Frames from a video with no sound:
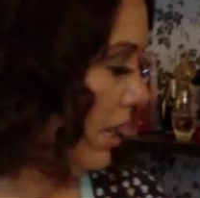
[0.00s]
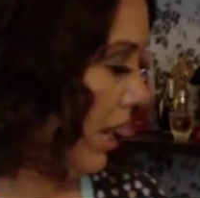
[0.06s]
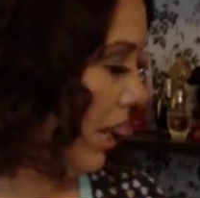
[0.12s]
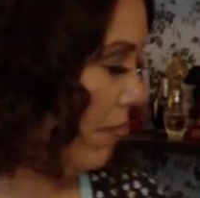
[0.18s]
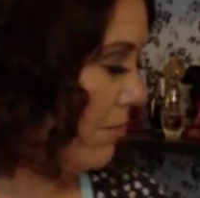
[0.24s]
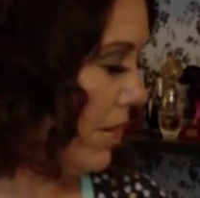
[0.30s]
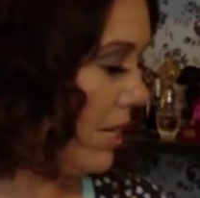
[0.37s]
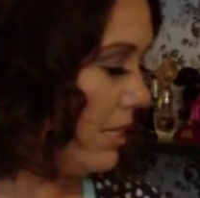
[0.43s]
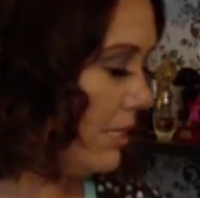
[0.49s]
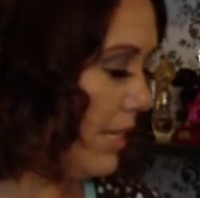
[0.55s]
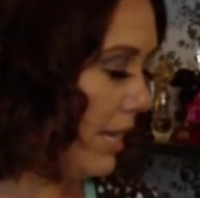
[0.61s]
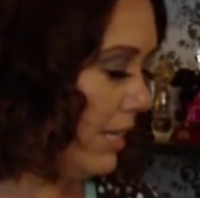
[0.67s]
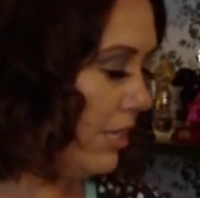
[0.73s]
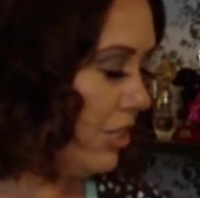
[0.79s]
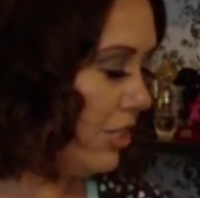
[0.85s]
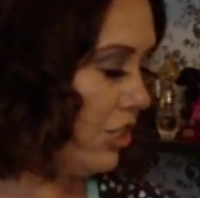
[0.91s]
I'm not
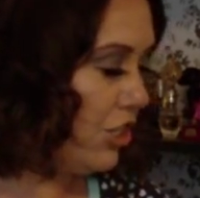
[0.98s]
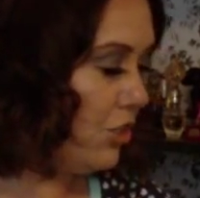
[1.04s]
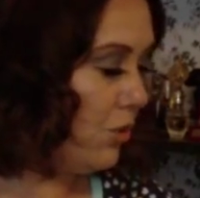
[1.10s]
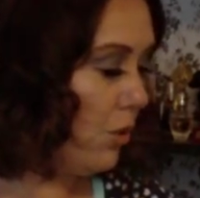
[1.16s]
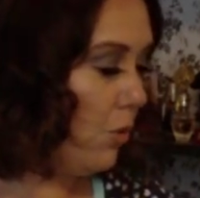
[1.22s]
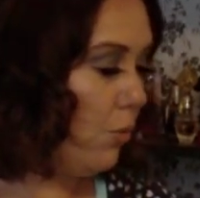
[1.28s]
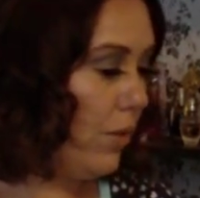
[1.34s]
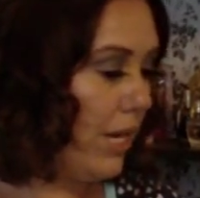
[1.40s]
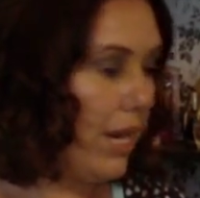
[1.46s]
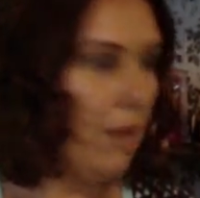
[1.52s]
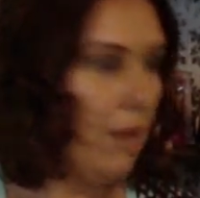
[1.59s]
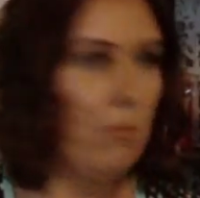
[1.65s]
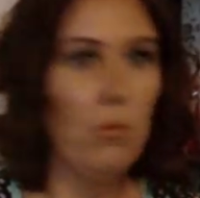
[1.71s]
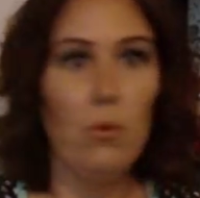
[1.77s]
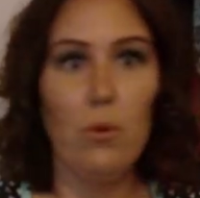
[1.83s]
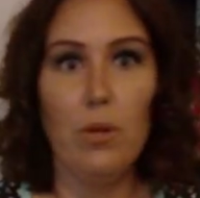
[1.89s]
exactly sure what
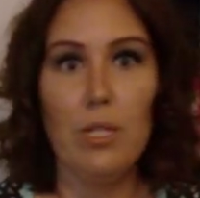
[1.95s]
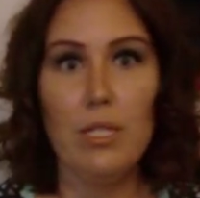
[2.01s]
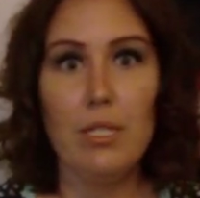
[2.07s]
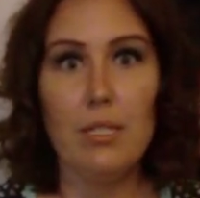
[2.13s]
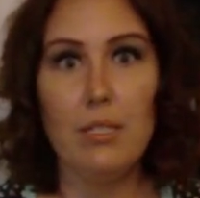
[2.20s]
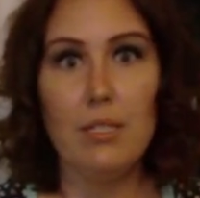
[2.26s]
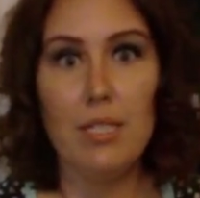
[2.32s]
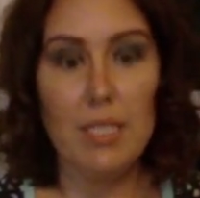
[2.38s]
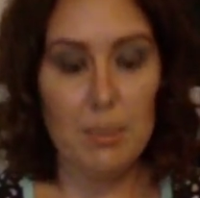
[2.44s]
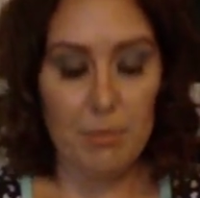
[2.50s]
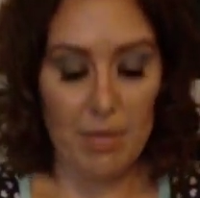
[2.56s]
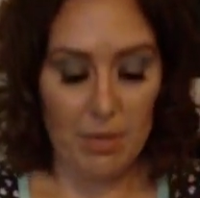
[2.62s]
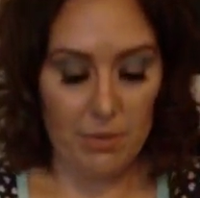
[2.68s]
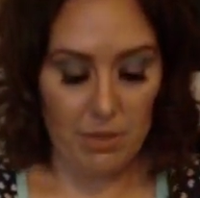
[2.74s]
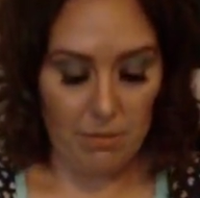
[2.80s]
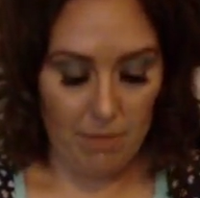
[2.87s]
I'm going to
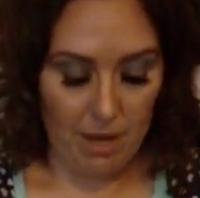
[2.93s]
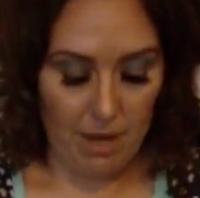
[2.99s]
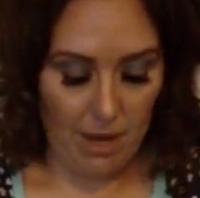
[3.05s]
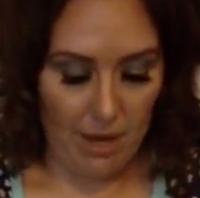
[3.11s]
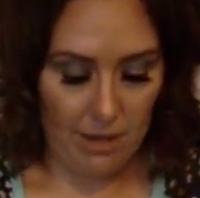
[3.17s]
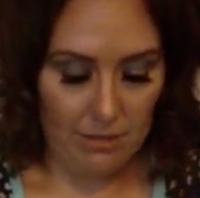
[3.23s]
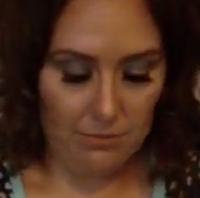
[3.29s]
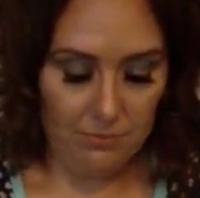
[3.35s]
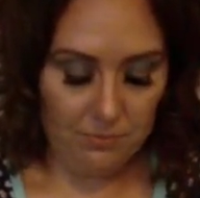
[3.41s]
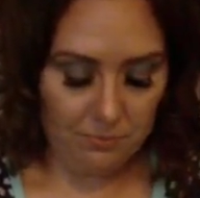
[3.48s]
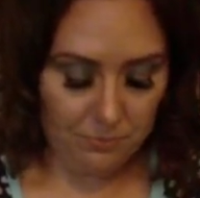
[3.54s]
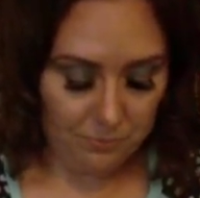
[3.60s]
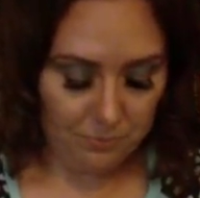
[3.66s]
display with mine.